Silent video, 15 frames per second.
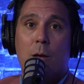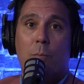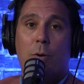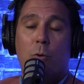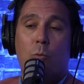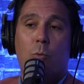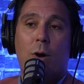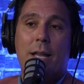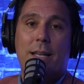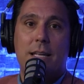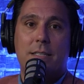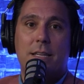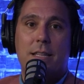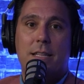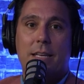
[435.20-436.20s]
But what it
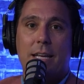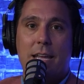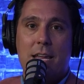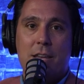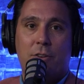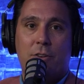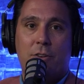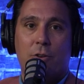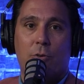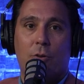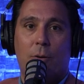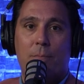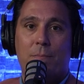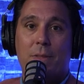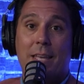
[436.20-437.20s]
does in the
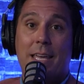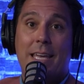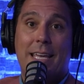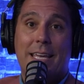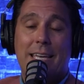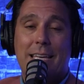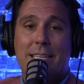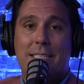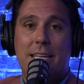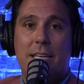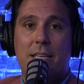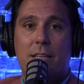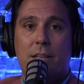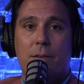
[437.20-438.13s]
interim is it